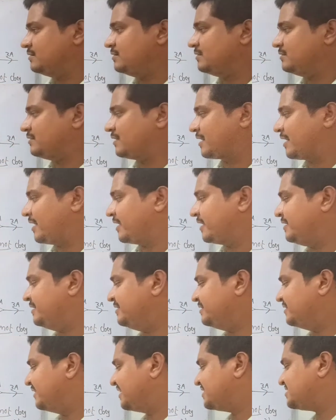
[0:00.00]
the
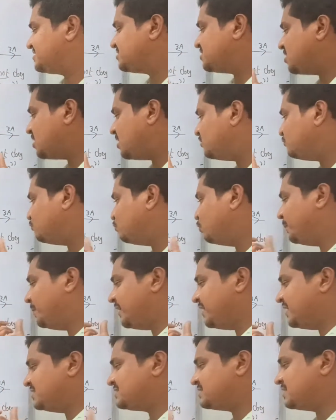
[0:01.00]
current does not
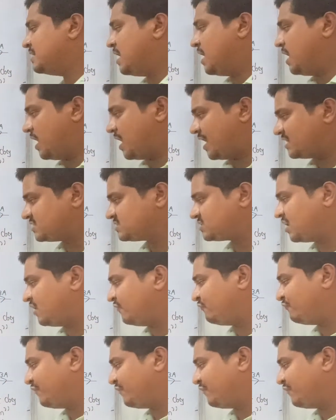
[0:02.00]
obey laws of